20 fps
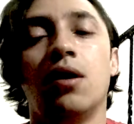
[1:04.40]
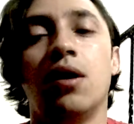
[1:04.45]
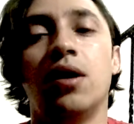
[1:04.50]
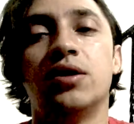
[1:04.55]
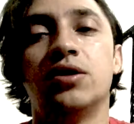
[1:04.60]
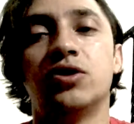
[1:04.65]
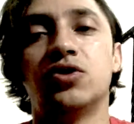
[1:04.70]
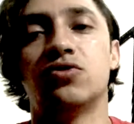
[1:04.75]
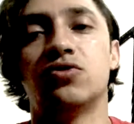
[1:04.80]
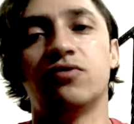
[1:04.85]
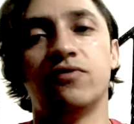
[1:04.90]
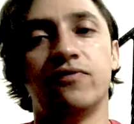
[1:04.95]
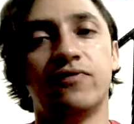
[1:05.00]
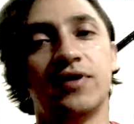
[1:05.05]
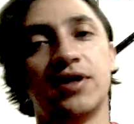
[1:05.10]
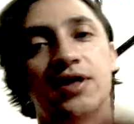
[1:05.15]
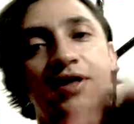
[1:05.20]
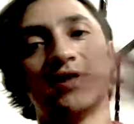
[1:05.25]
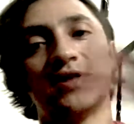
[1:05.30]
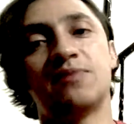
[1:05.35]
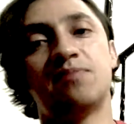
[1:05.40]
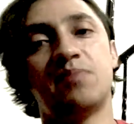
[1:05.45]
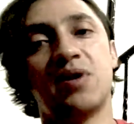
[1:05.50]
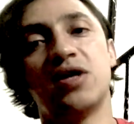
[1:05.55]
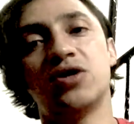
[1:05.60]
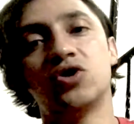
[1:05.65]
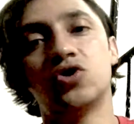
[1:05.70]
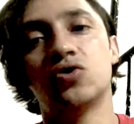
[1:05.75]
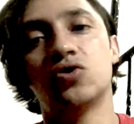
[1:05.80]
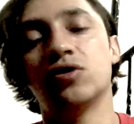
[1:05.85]
and it's sort of an
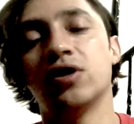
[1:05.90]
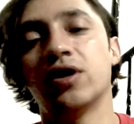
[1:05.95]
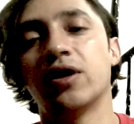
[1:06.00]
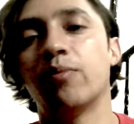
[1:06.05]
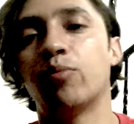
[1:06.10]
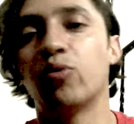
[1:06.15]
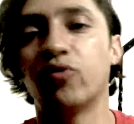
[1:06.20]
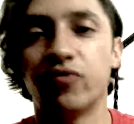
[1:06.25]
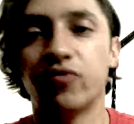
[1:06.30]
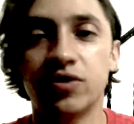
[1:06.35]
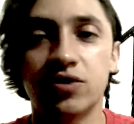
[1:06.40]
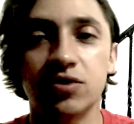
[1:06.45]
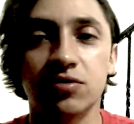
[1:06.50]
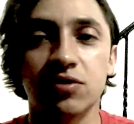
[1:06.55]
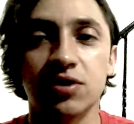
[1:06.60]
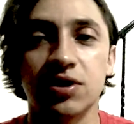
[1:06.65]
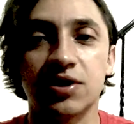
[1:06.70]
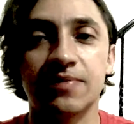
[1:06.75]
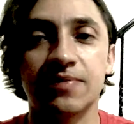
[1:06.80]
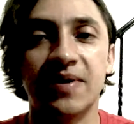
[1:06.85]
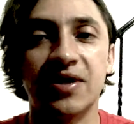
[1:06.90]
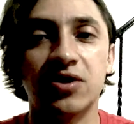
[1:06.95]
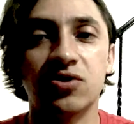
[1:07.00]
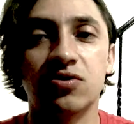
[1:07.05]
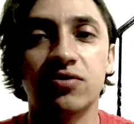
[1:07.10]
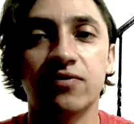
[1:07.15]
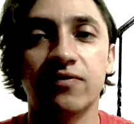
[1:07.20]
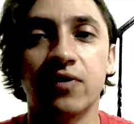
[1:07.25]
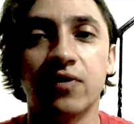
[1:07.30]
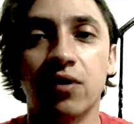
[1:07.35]
expansion, like a professional
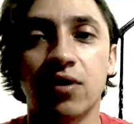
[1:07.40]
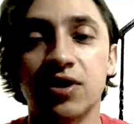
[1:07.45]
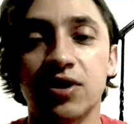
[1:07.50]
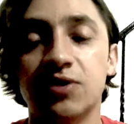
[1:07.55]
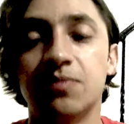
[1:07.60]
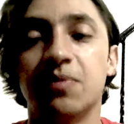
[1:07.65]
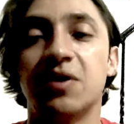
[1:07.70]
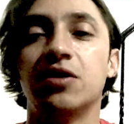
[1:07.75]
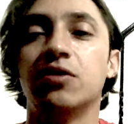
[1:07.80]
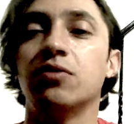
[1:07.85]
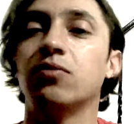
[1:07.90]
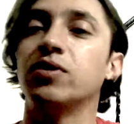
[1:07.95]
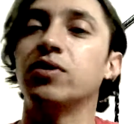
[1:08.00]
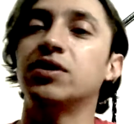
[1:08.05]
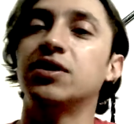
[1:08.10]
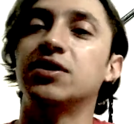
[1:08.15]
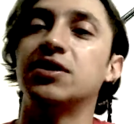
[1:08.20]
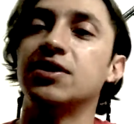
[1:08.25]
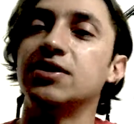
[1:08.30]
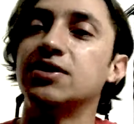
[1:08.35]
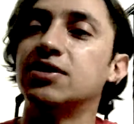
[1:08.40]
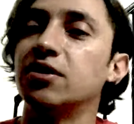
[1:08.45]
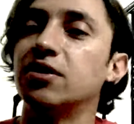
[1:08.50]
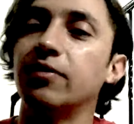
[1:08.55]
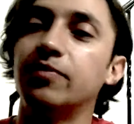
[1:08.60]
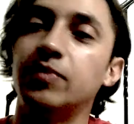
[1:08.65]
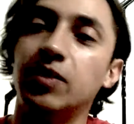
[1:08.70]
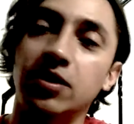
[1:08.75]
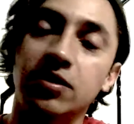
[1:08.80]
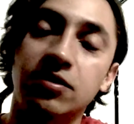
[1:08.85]
expansion of GarageBand, the way that they set
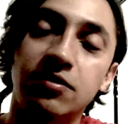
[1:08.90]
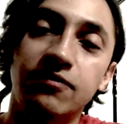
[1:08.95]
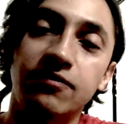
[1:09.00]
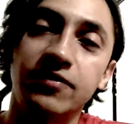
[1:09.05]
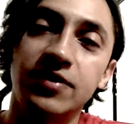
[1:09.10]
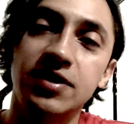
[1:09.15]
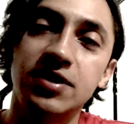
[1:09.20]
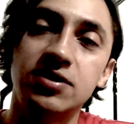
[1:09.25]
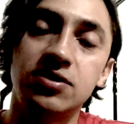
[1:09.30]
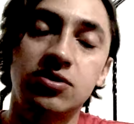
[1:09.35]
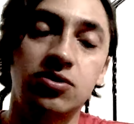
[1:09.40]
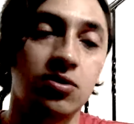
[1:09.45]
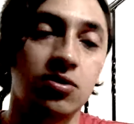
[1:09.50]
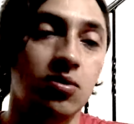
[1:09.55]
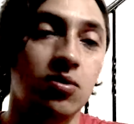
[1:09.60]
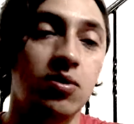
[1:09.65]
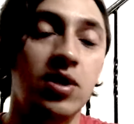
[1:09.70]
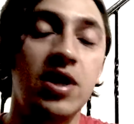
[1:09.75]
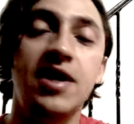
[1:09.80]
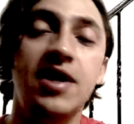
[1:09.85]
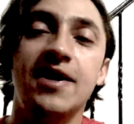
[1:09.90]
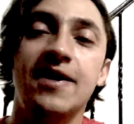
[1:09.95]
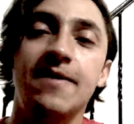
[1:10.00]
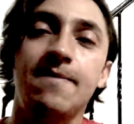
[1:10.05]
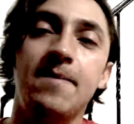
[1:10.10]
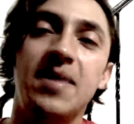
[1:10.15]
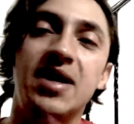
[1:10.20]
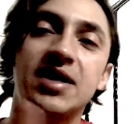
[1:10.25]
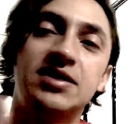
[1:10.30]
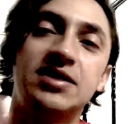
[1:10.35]
up the interface. So it
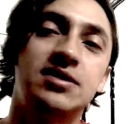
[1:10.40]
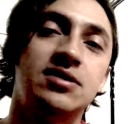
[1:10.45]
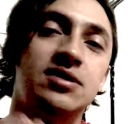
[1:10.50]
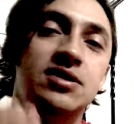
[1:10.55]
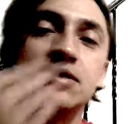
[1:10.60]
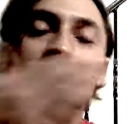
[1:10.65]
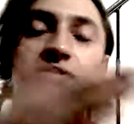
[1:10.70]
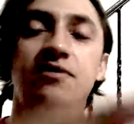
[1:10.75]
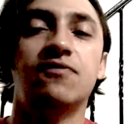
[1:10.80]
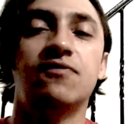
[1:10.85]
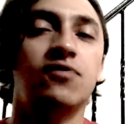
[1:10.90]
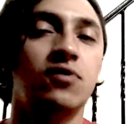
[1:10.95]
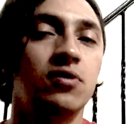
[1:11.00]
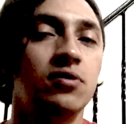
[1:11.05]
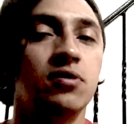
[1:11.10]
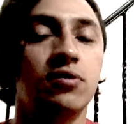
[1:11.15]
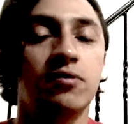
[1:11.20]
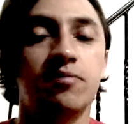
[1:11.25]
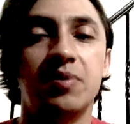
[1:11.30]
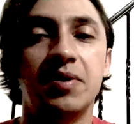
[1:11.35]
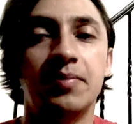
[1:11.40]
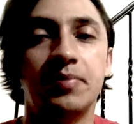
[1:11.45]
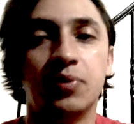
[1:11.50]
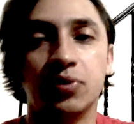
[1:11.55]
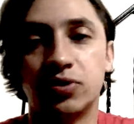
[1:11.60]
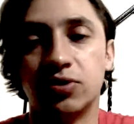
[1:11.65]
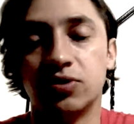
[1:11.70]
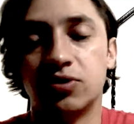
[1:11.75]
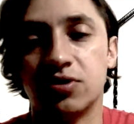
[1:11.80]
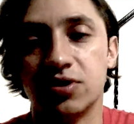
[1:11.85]
makes it easier for a lot of
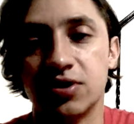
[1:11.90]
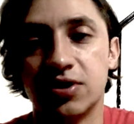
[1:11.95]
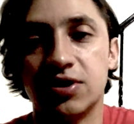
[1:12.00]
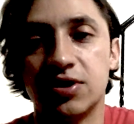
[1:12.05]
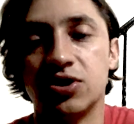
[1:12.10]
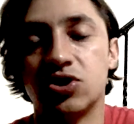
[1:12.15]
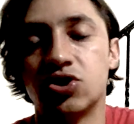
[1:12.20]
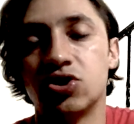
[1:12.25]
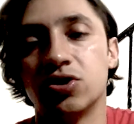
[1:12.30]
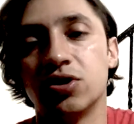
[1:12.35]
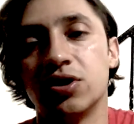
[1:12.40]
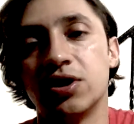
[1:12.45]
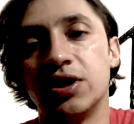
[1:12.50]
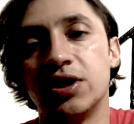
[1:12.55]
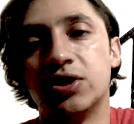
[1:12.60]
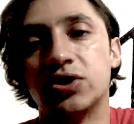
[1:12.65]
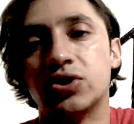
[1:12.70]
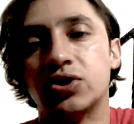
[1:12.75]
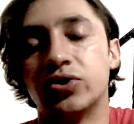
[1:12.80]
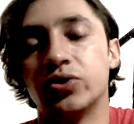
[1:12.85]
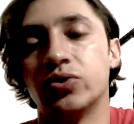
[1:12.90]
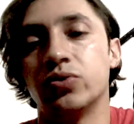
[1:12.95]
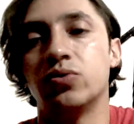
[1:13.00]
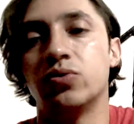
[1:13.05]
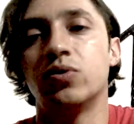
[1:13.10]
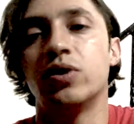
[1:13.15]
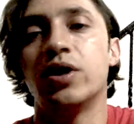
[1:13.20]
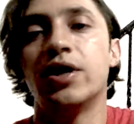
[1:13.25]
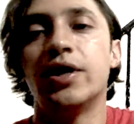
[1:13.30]
people to transition into